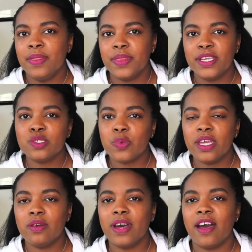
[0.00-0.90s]
This
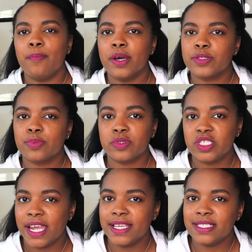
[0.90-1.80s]
way you'll have multiple
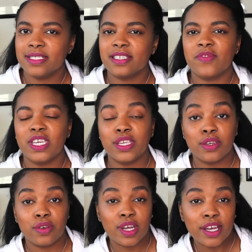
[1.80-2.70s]
chances of getting
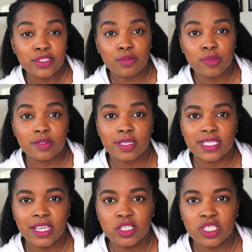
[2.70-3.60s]
your customers'
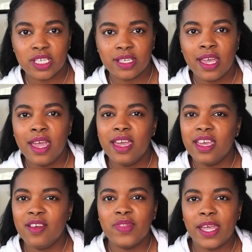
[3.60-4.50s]
attention
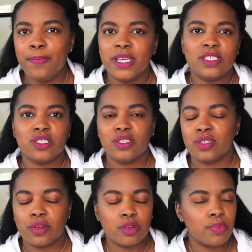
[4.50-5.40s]
if they missed,
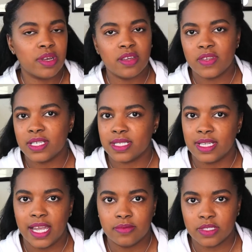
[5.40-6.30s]
your previous
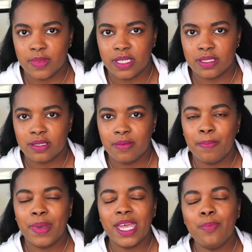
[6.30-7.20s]
announcements.
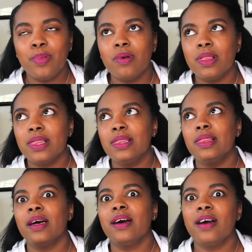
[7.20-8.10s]
People
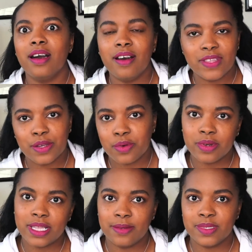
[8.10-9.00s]
love little
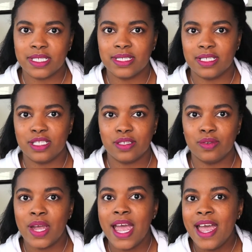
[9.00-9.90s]
glimpses into